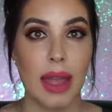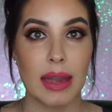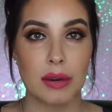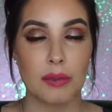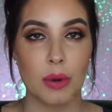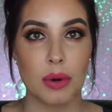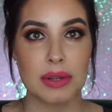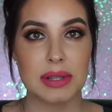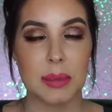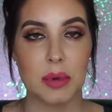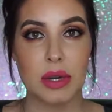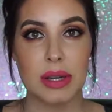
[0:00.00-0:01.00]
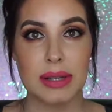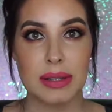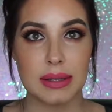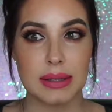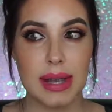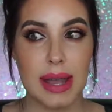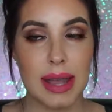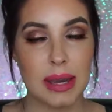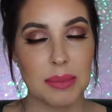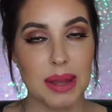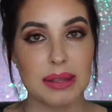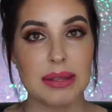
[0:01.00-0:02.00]
And of course, I'm going to
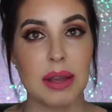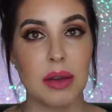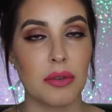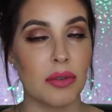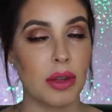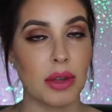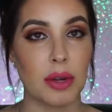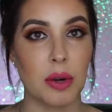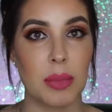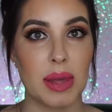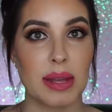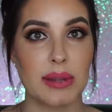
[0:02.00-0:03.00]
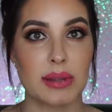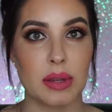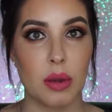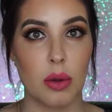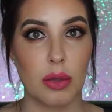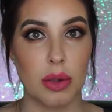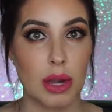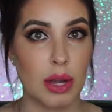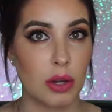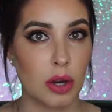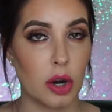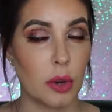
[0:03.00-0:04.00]
tan myself a little bit so the
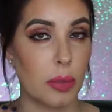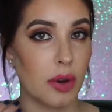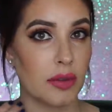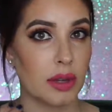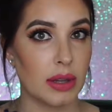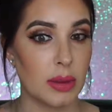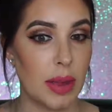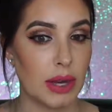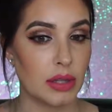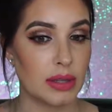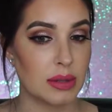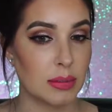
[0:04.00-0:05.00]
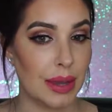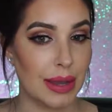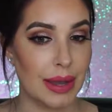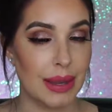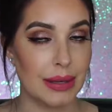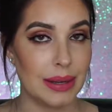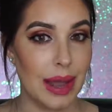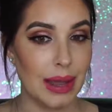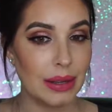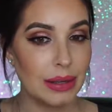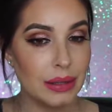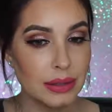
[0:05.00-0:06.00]
color perfectly matches my
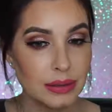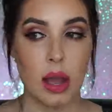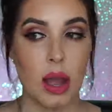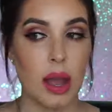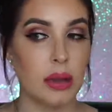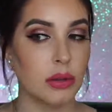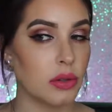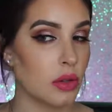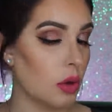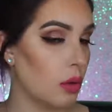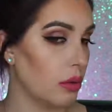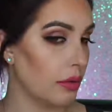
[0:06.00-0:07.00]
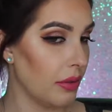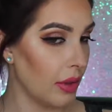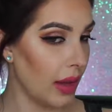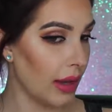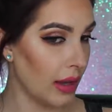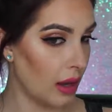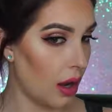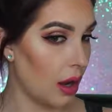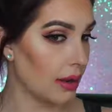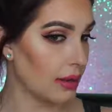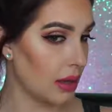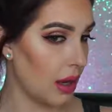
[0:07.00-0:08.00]
neck. I don't feel like it
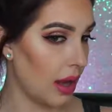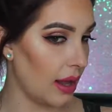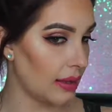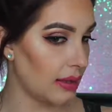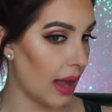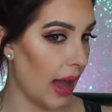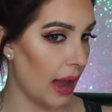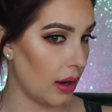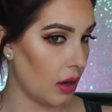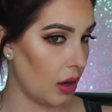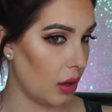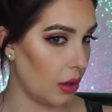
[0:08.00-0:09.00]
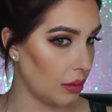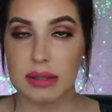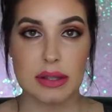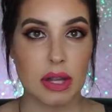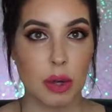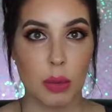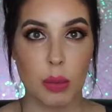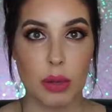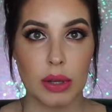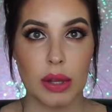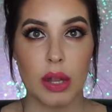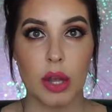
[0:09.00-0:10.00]
oxidized at all. It's done a
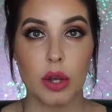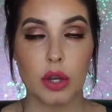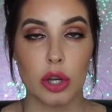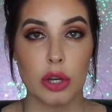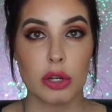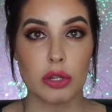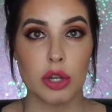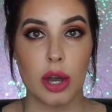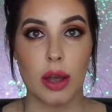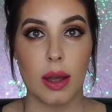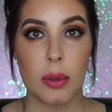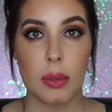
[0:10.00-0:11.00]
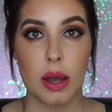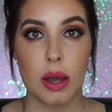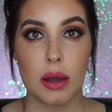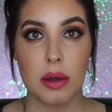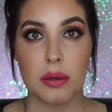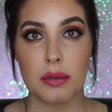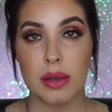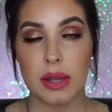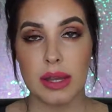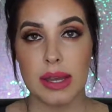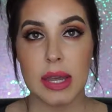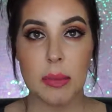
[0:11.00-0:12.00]
really good job of
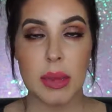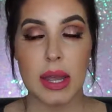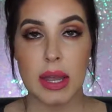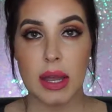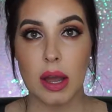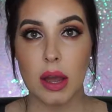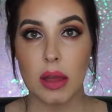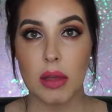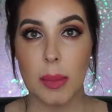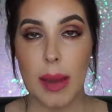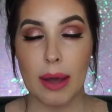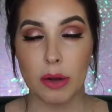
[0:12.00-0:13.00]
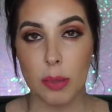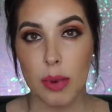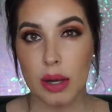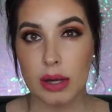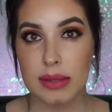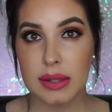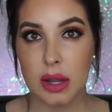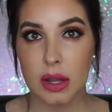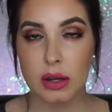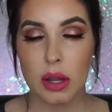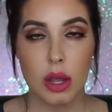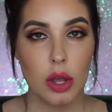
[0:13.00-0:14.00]
keeping the powder products
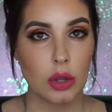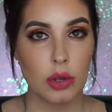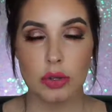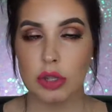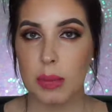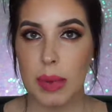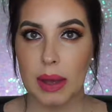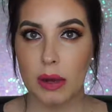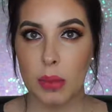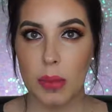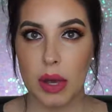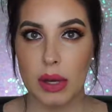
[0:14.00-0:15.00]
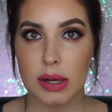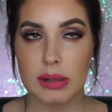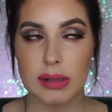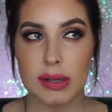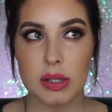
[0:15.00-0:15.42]
on. Usually powder products,